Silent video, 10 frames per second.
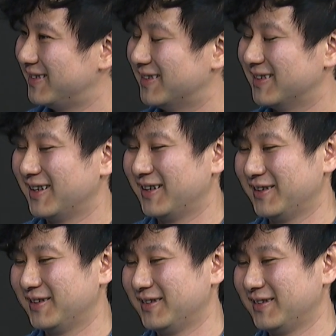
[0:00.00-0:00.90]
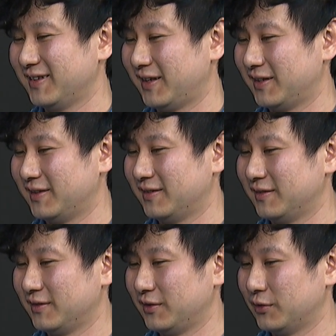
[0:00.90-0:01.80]
Right, and
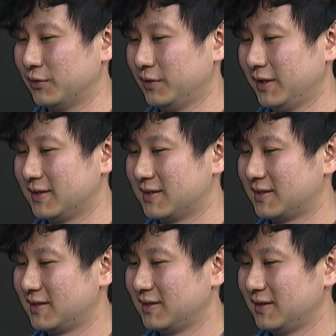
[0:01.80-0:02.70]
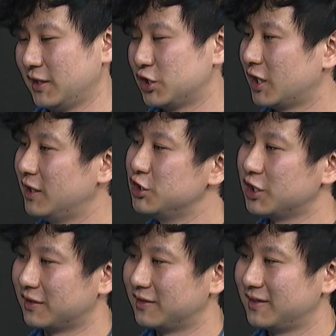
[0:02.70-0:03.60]
it's
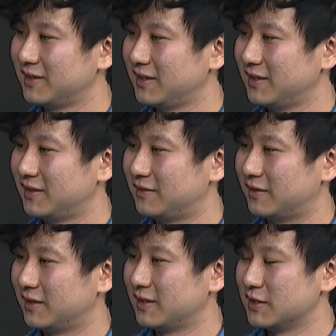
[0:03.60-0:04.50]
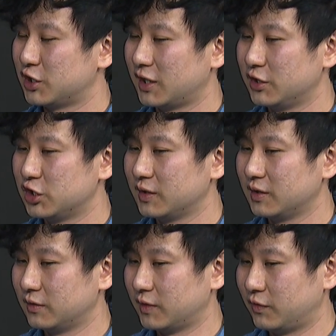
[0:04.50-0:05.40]
challenging, right? It's
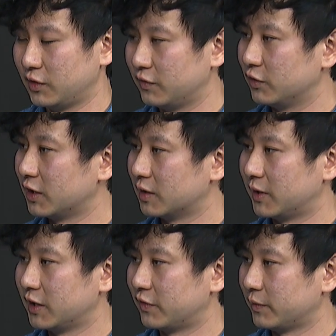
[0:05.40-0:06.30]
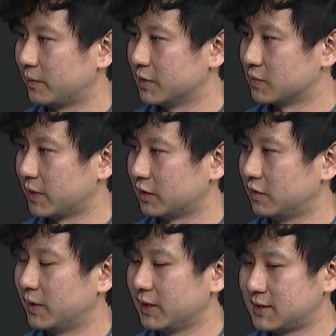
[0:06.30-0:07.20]
challenging if you think about it from that
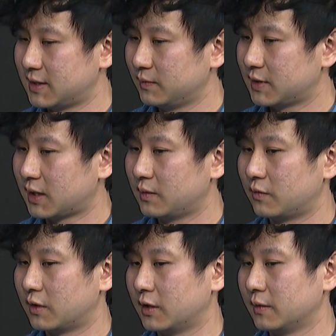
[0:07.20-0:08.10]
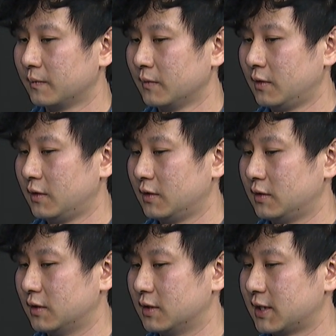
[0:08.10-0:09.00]
perspective. But at the same time, right,
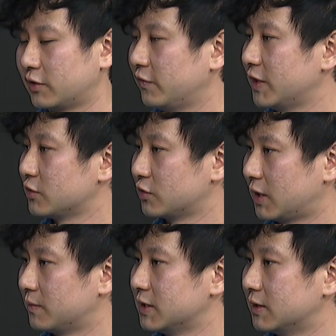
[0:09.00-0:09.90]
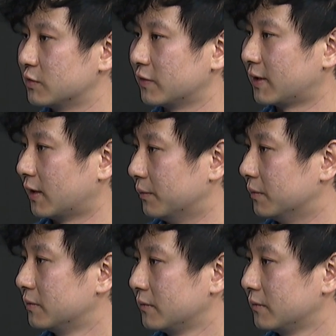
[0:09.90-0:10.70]
the sacrifice also comes in terms of time,